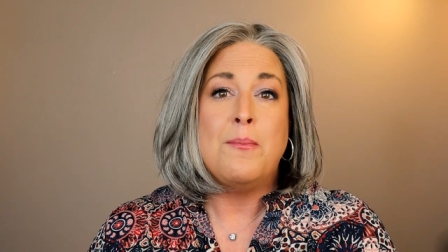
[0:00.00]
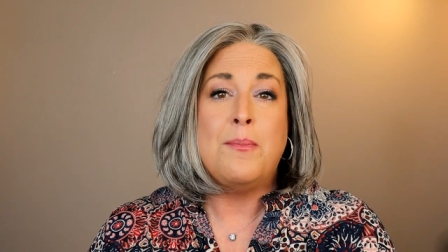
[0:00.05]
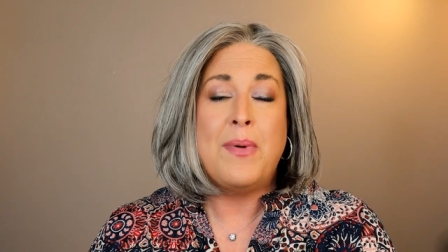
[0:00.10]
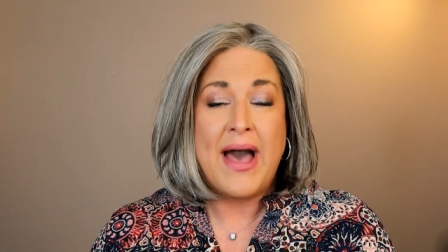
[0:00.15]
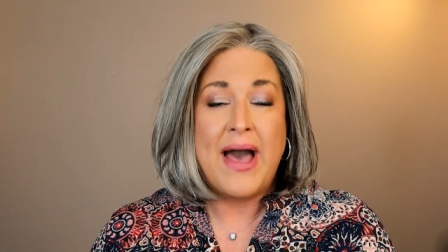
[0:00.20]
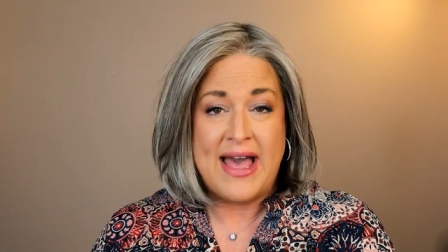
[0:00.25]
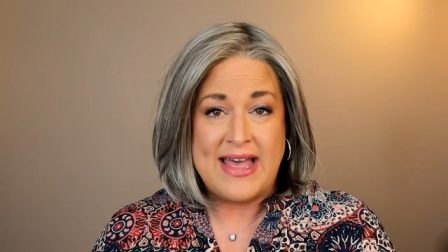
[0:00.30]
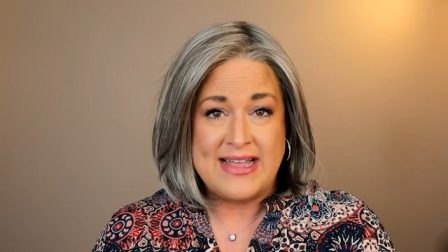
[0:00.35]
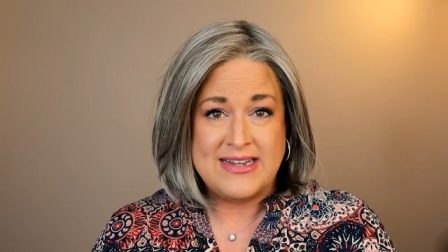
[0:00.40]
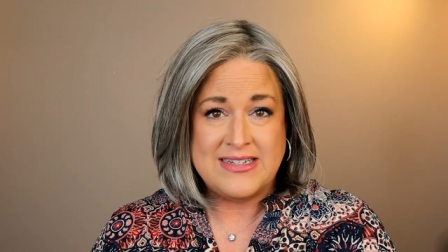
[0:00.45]

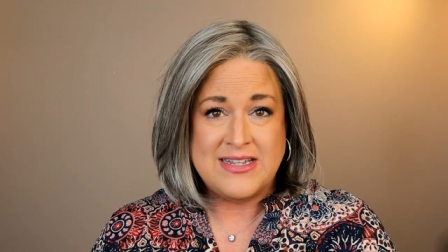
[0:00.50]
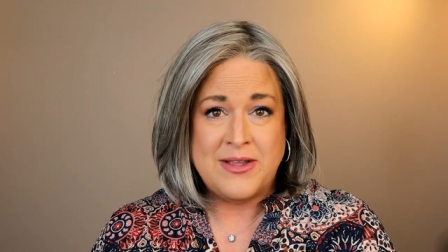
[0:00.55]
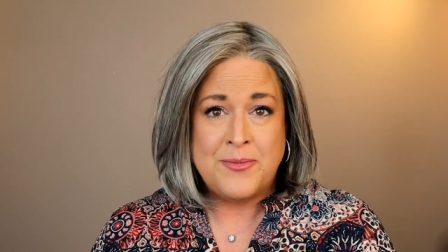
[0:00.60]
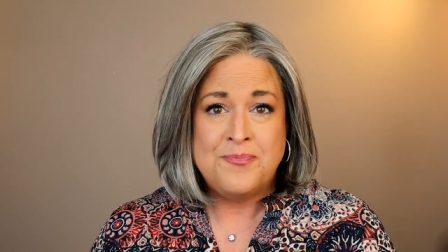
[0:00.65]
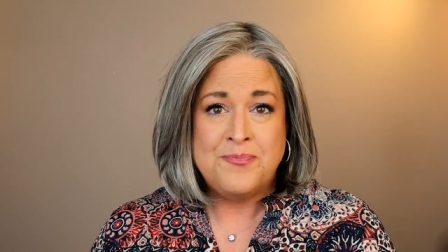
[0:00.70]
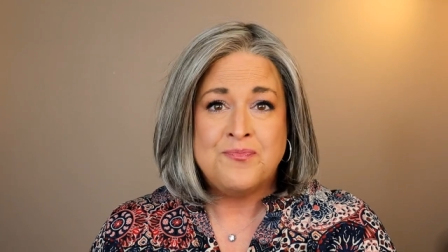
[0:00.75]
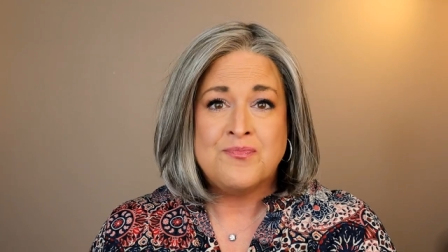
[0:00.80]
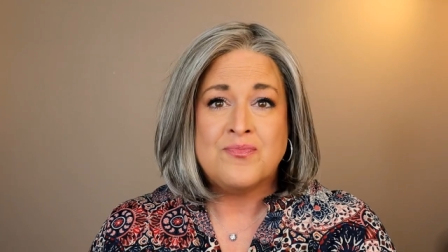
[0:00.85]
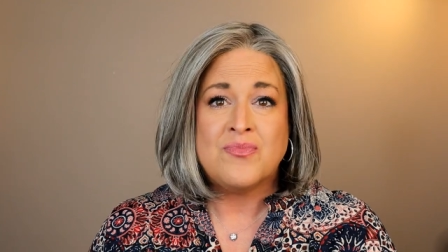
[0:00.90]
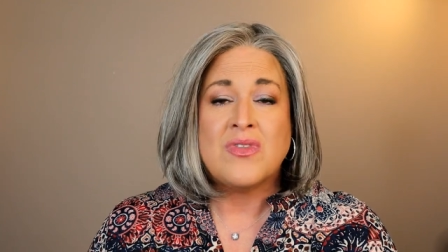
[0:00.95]
But
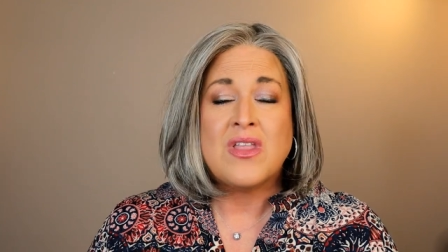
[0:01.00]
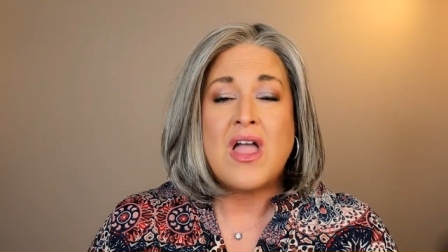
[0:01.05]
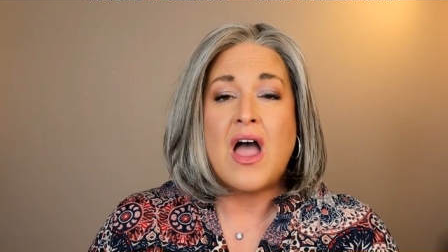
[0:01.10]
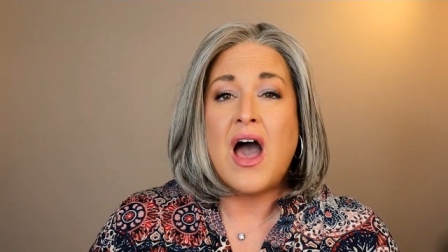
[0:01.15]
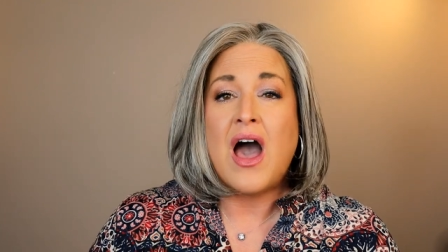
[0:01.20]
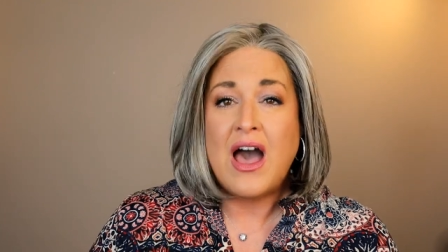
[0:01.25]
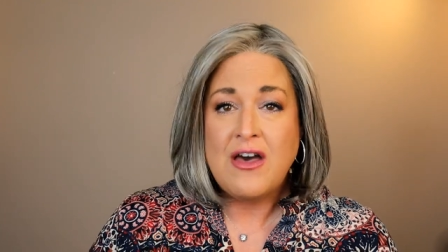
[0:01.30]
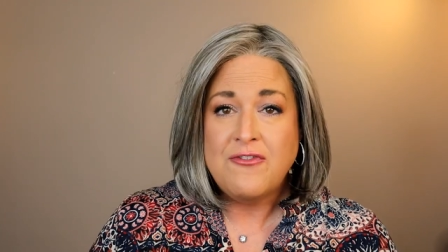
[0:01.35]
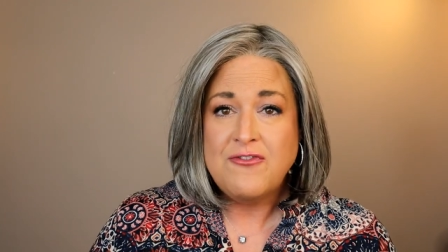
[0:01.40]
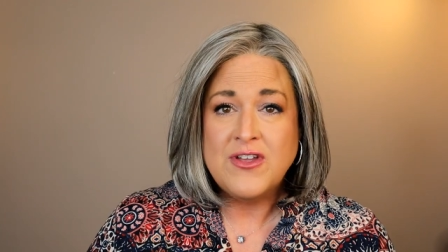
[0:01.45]

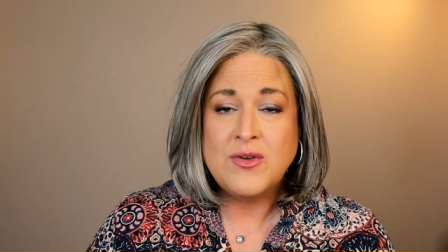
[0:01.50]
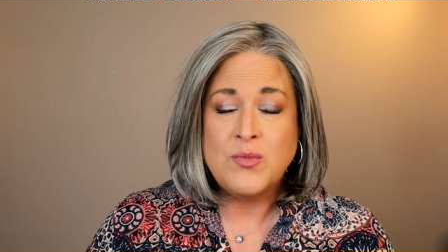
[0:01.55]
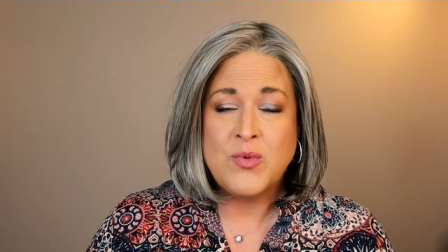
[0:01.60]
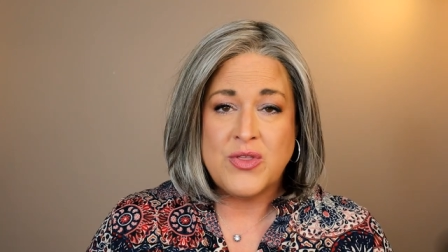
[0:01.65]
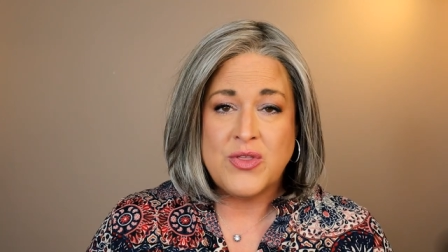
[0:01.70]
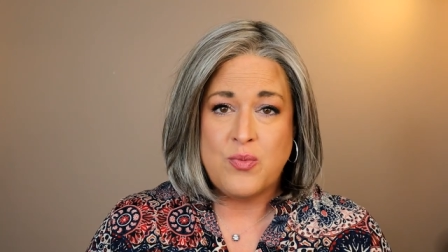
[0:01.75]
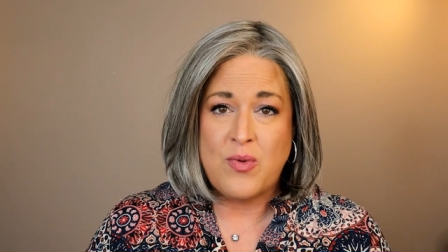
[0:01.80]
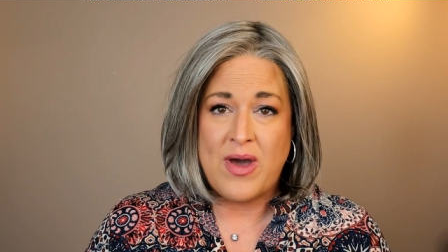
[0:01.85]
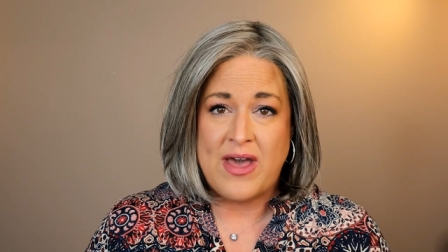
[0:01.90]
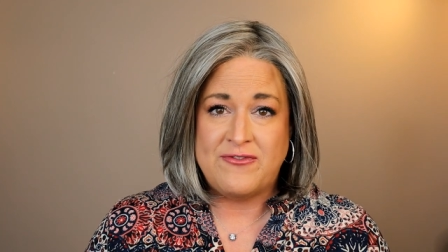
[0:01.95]
Often
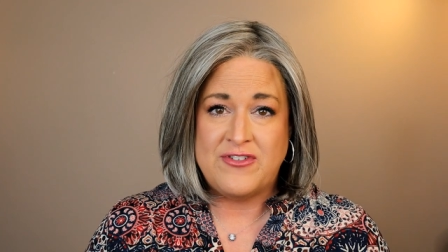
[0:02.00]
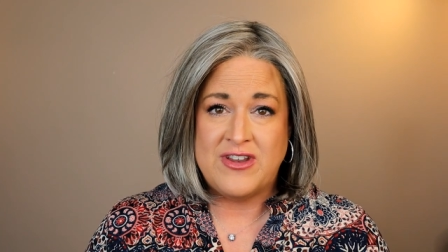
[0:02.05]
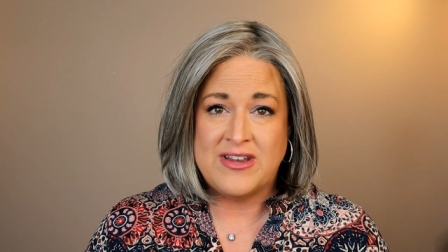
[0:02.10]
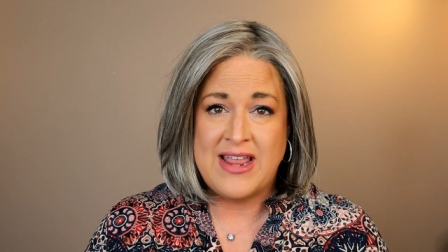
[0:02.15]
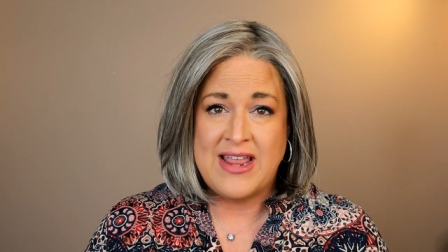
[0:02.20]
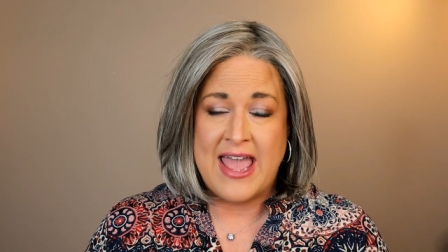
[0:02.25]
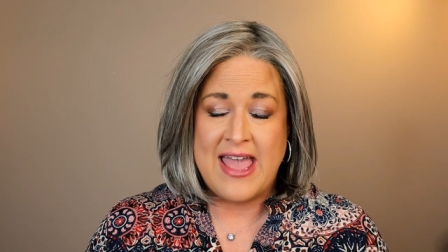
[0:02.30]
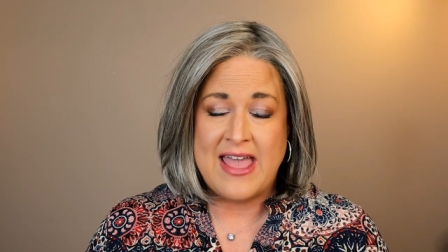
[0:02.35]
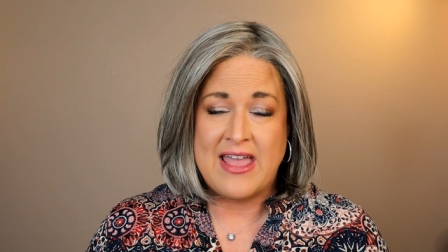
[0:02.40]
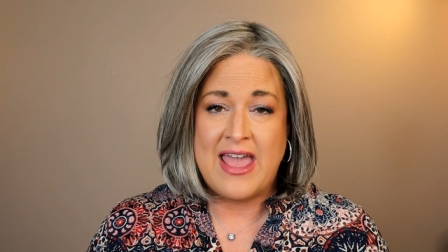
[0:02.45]
with
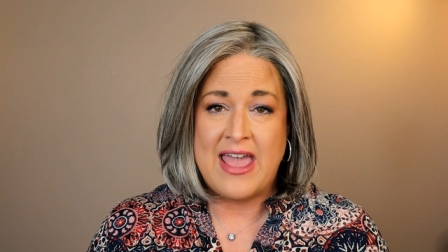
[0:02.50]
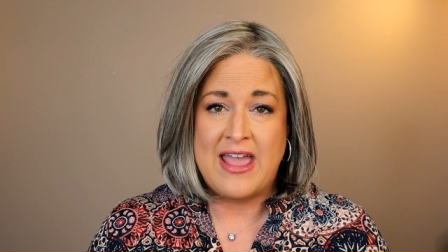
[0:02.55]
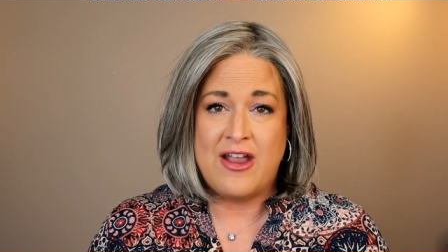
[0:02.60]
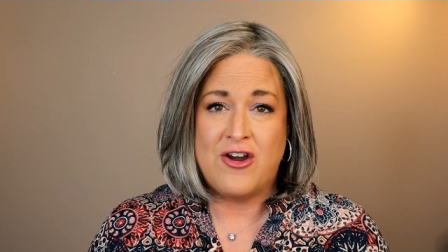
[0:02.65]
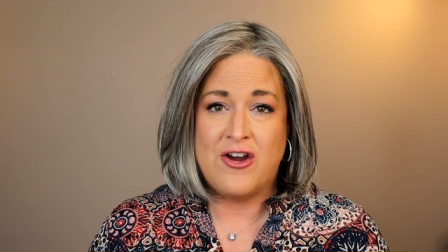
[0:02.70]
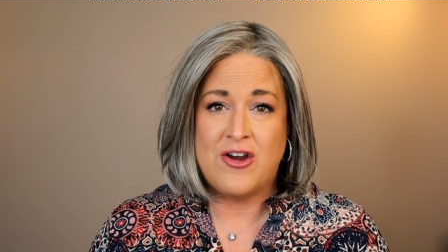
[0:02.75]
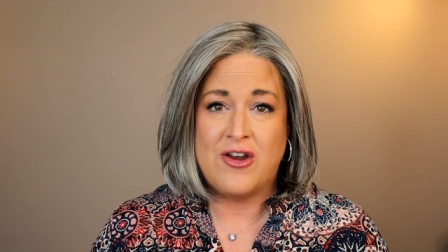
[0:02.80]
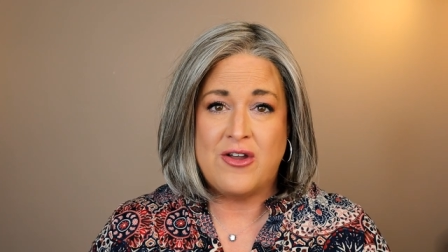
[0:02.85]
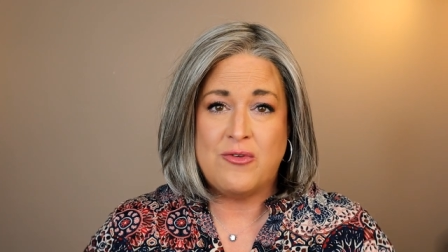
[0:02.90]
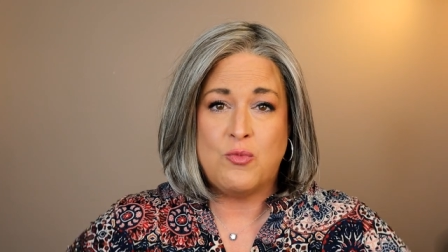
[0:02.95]
wefted
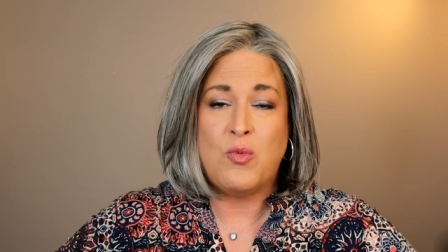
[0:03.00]
hair,